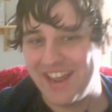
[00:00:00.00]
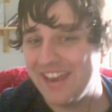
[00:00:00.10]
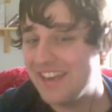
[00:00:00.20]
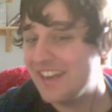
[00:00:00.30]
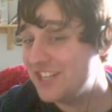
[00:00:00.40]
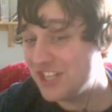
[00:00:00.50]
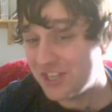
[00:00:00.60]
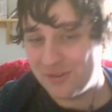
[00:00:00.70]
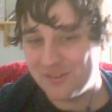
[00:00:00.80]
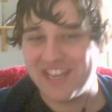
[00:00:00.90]
and they
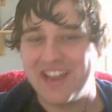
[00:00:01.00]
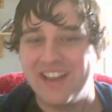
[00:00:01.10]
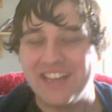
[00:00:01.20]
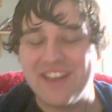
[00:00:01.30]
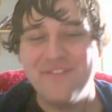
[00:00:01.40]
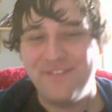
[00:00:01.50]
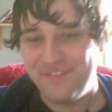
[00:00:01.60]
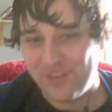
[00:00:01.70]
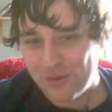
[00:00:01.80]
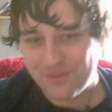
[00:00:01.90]
show that in
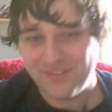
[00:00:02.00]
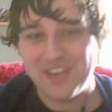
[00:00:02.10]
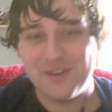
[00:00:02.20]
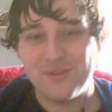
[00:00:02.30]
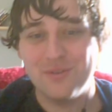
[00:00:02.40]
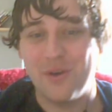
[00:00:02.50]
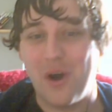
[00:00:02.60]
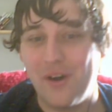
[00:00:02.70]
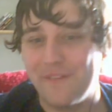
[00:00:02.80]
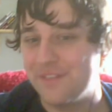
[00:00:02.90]
full view
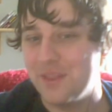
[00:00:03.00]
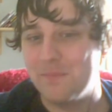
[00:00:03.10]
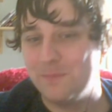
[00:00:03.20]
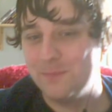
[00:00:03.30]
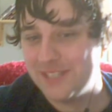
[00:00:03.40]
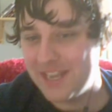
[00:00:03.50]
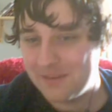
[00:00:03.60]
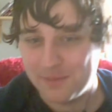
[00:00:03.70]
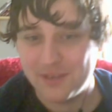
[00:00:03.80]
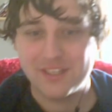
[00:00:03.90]
of the
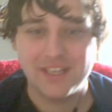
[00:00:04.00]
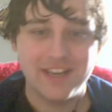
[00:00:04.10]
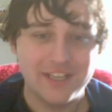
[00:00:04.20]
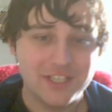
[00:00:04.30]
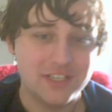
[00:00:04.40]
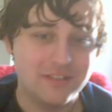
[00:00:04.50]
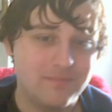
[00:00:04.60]
said mutilation.